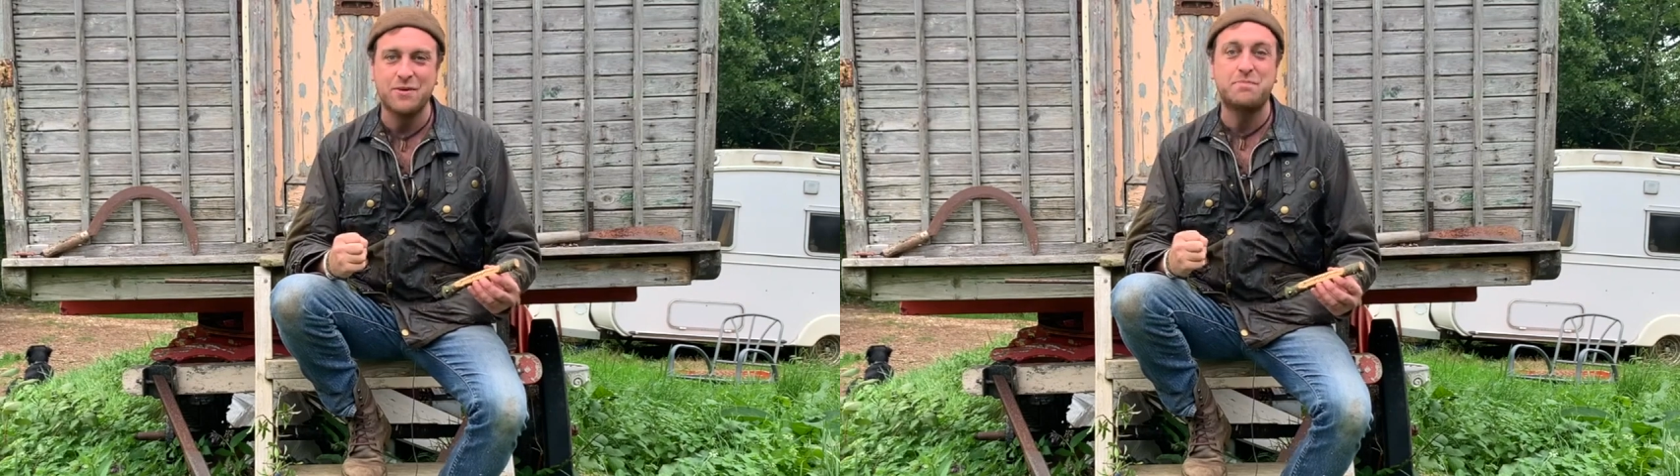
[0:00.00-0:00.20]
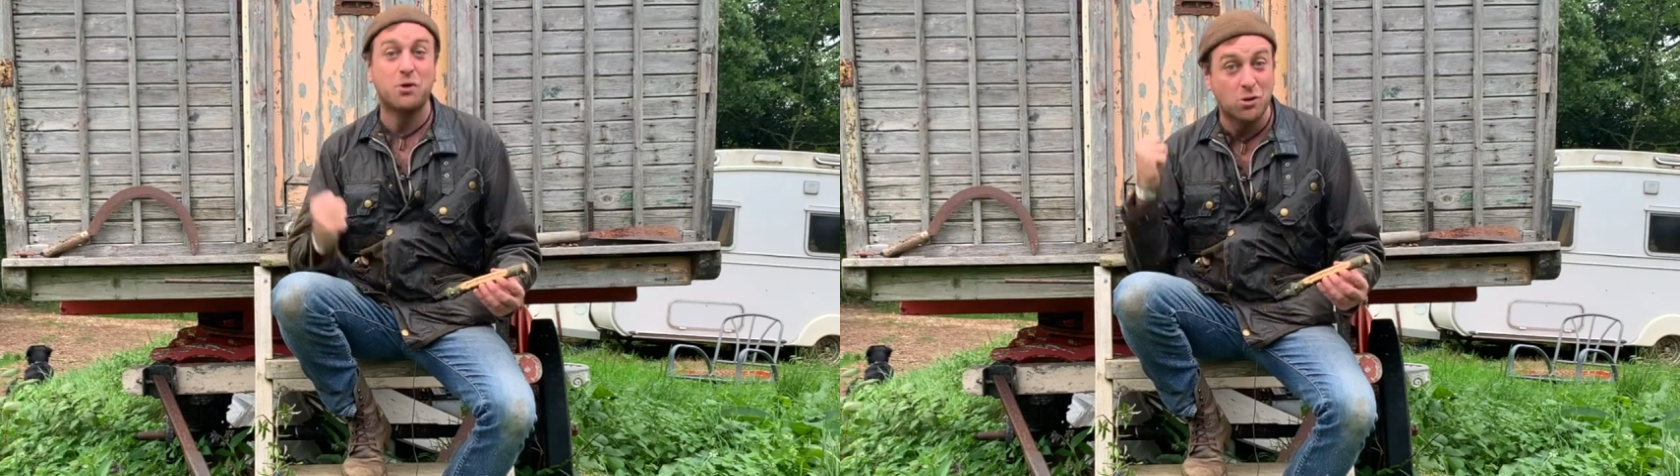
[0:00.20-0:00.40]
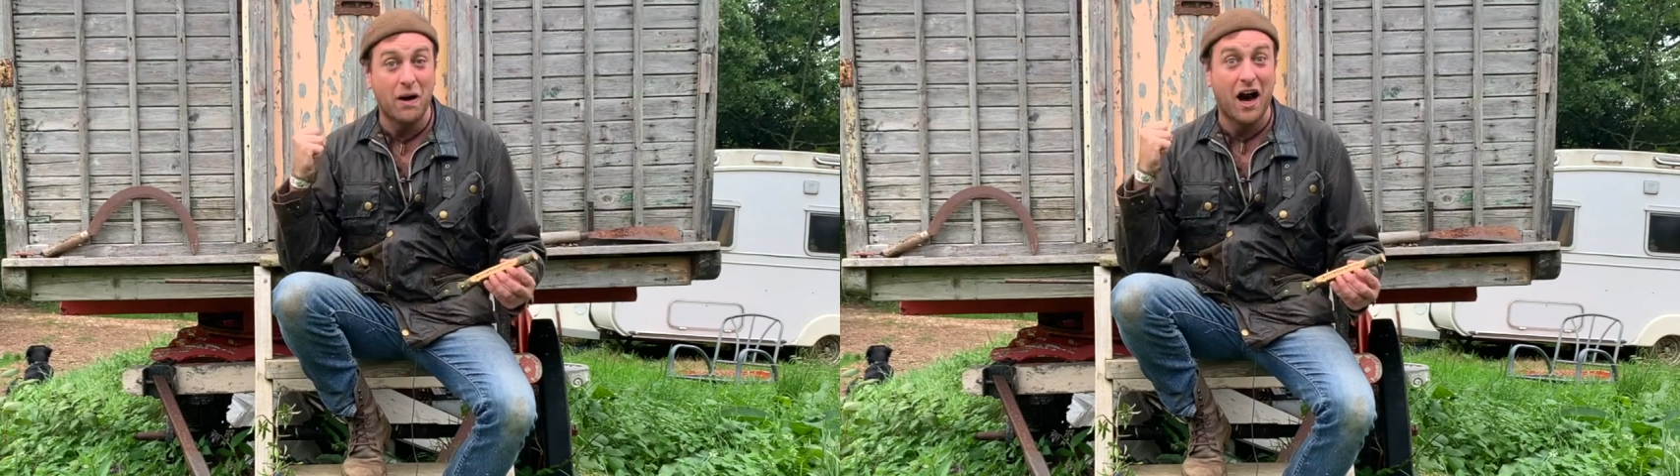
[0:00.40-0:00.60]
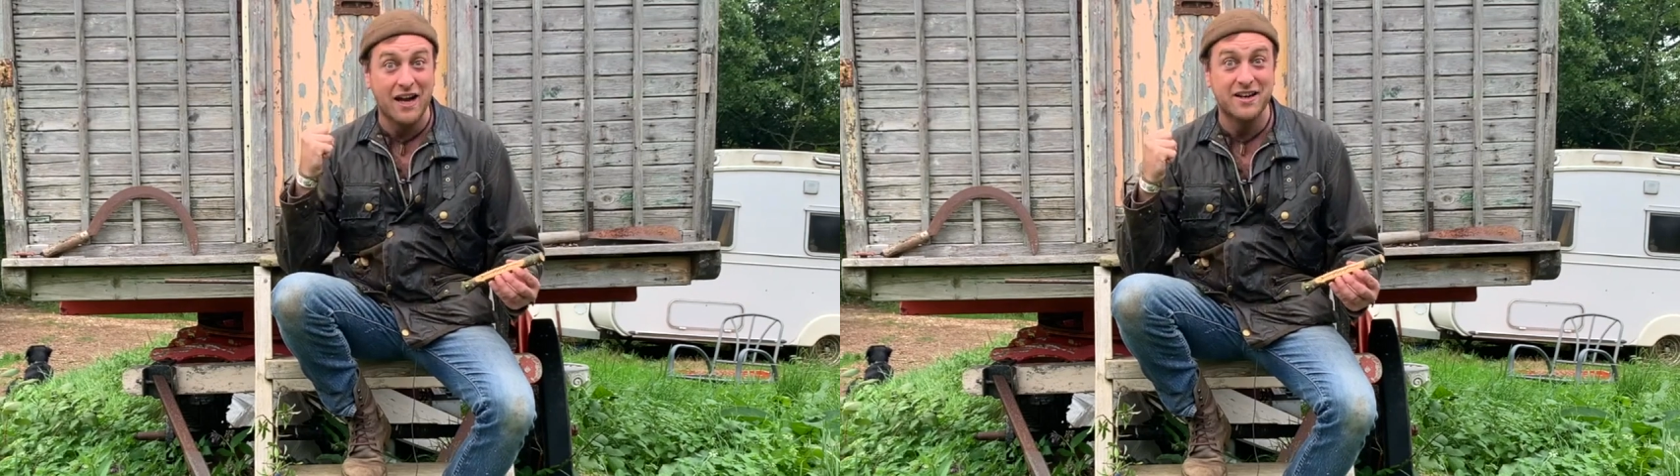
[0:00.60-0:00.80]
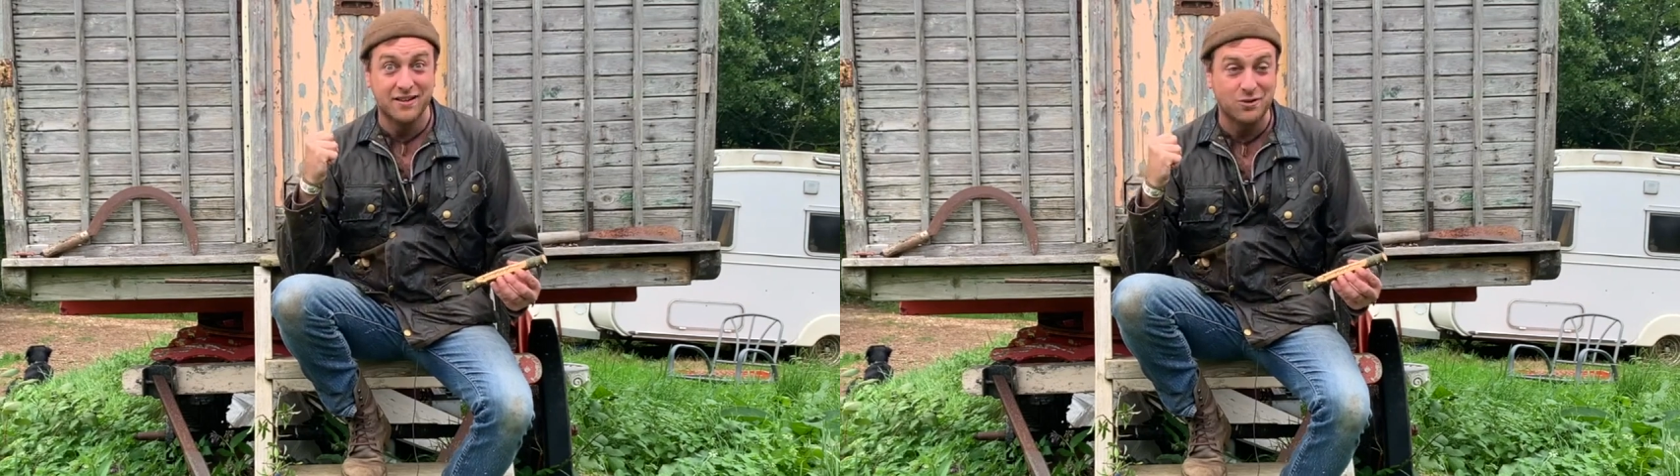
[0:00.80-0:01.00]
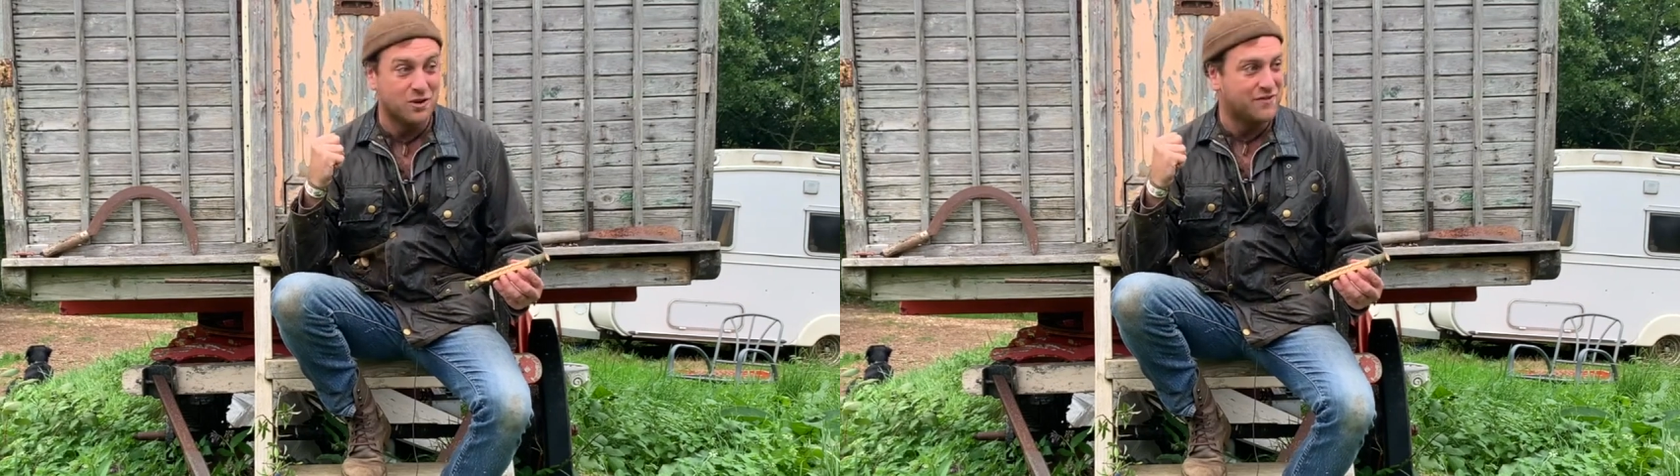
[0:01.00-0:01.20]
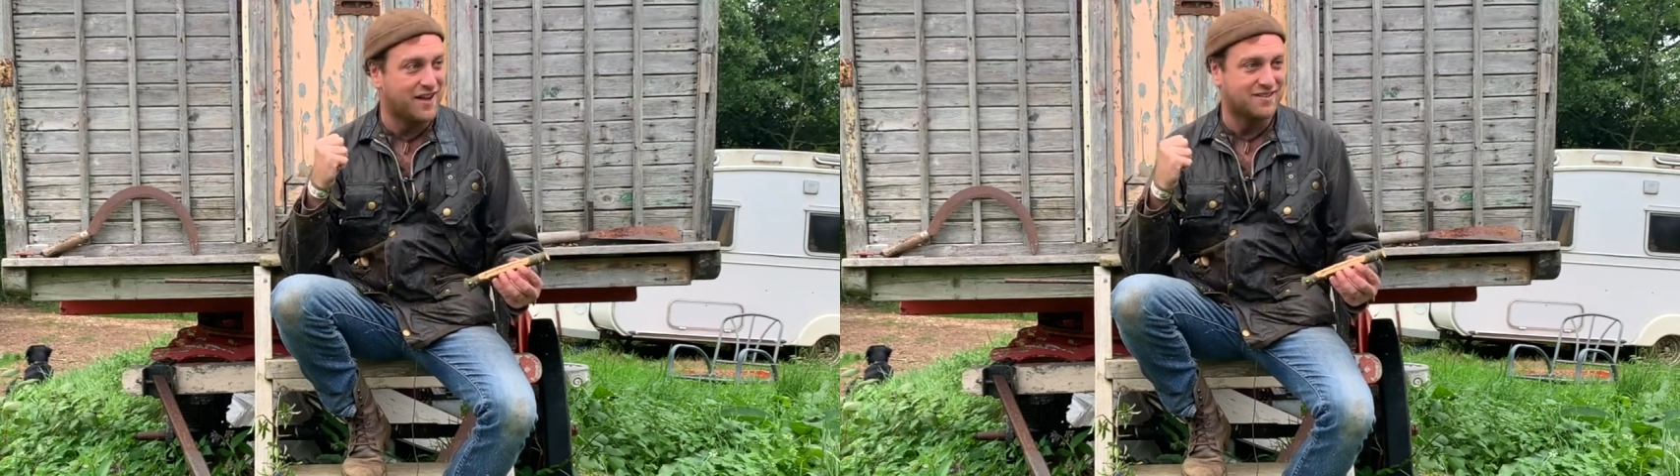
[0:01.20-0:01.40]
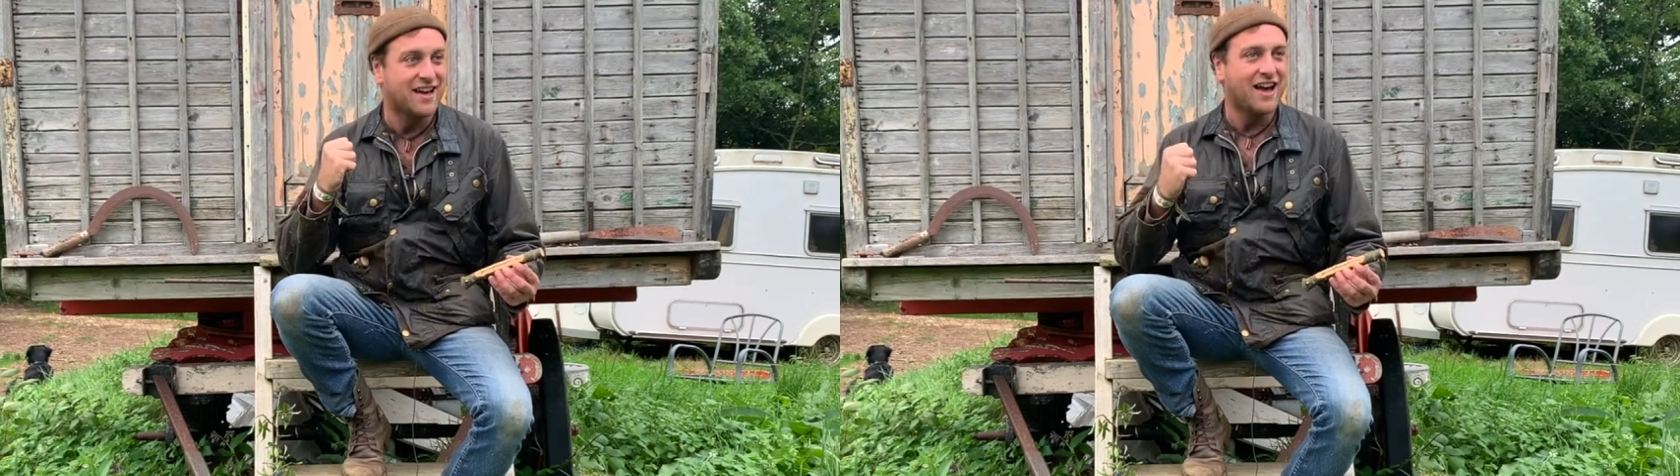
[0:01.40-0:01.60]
pulled behind us, all of us,